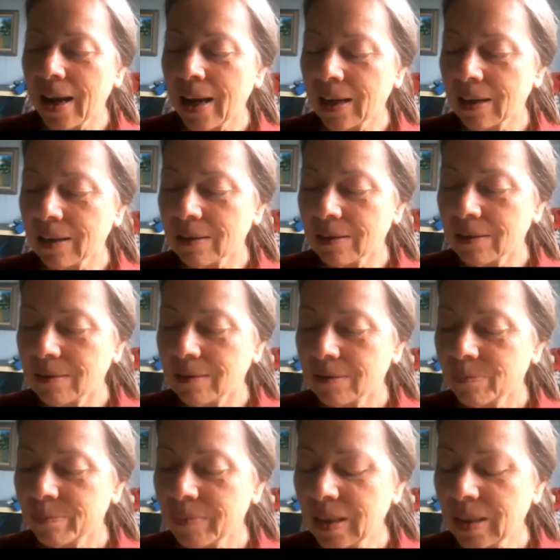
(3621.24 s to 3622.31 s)
And
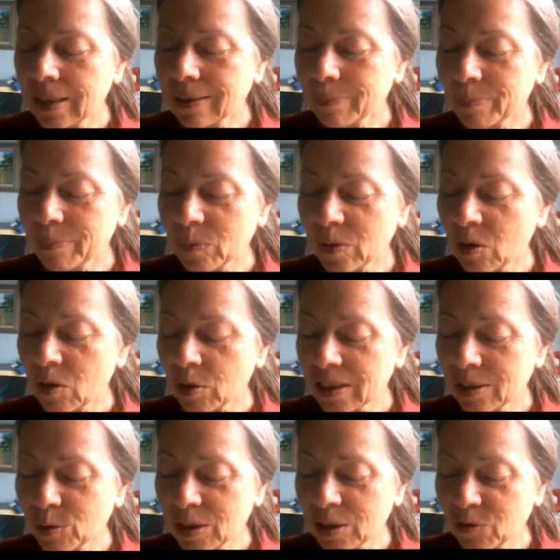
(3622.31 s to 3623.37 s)
of course,
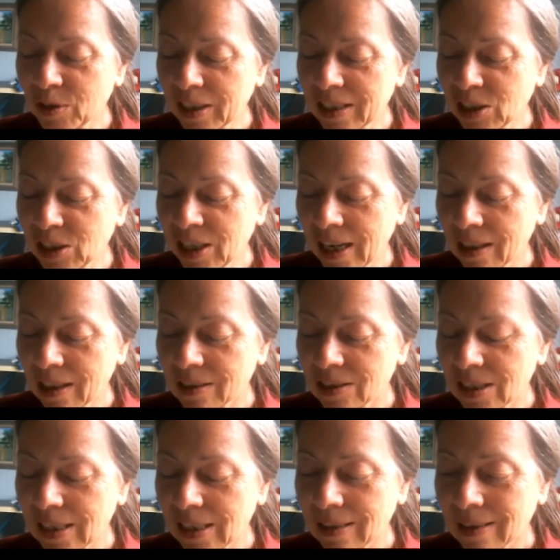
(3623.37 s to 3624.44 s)
it was very
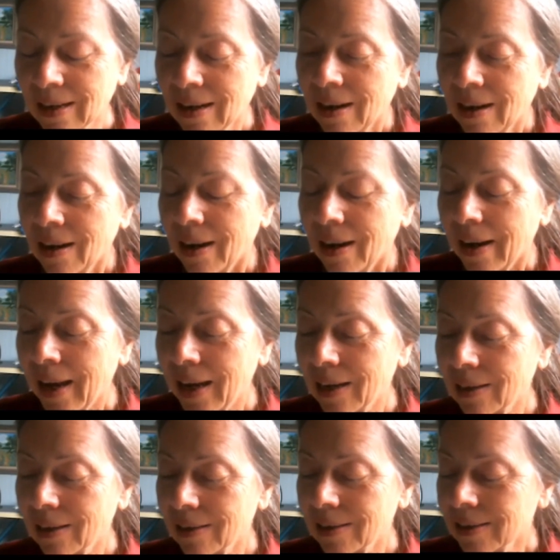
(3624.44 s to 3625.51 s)
challenging.
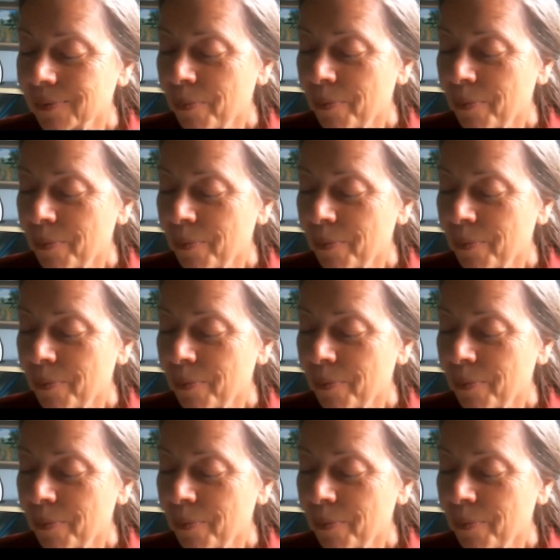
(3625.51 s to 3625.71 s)
And